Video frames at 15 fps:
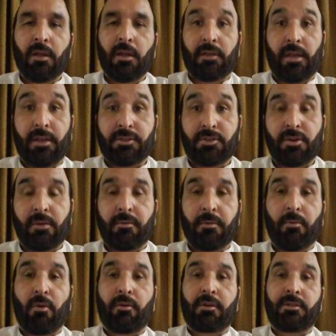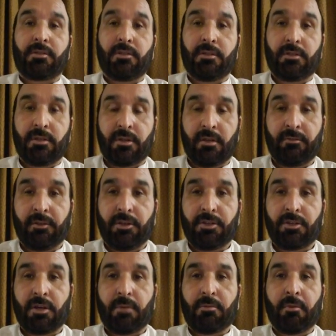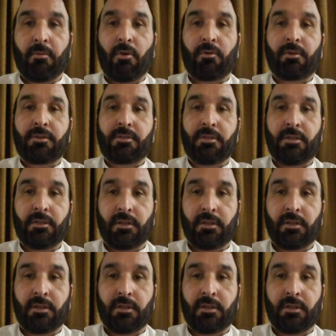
the history of democracy, the definition of democracy,